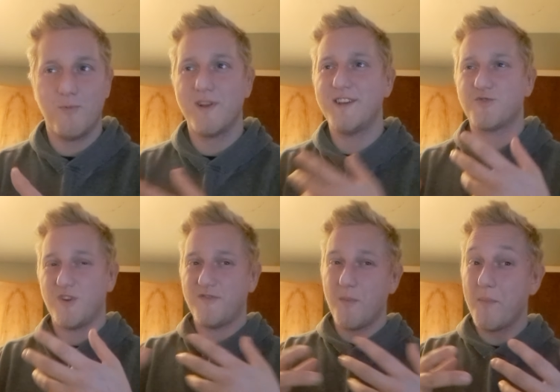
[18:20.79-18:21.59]
Will he
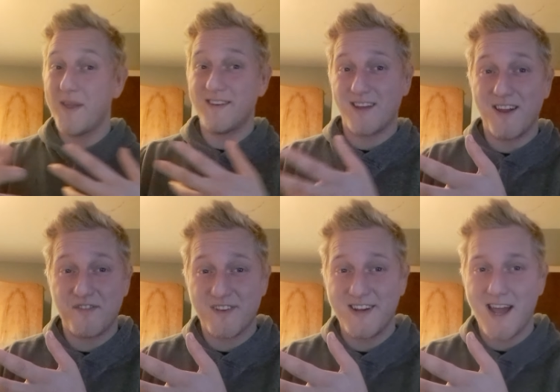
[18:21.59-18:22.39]
treat them a bit
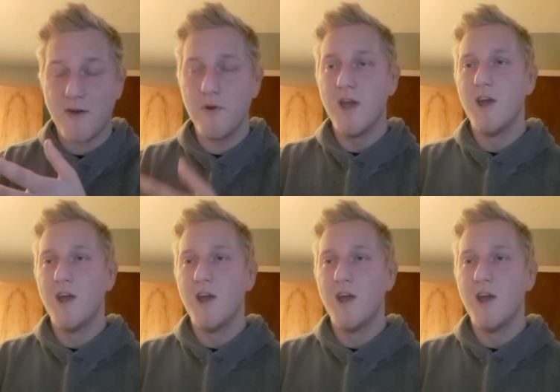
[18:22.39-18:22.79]
nicely now?